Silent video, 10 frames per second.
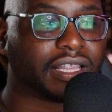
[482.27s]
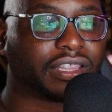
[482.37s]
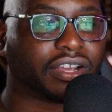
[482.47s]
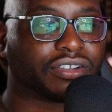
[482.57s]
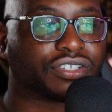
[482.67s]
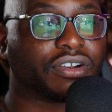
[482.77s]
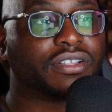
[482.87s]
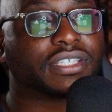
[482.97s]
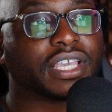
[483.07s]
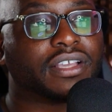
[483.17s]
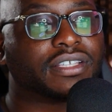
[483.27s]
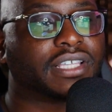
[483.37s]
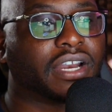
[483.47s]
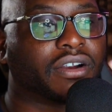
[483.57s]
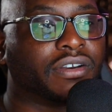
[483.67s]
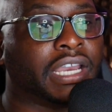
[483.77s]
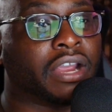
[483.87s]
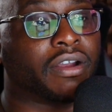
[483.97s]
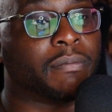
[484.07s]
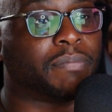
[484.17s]
There are certain skills that are
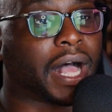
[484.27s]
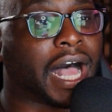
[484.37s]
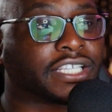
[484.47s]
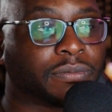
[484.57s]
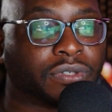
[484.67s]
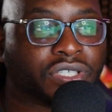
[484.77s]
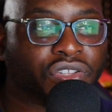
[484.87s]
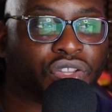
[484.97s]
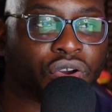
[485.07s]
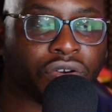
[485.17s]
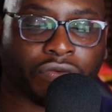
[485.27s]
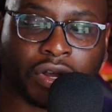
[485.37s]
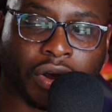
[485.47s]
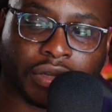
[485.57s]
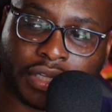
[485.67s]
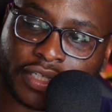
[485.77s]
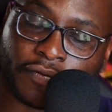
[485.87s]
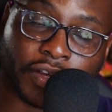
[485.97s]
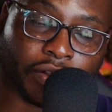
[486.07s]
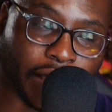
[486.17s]
near impossible to learn regardless of
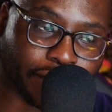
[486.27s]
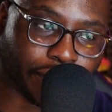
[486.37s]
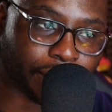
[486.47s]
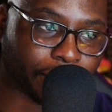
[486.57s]
their level.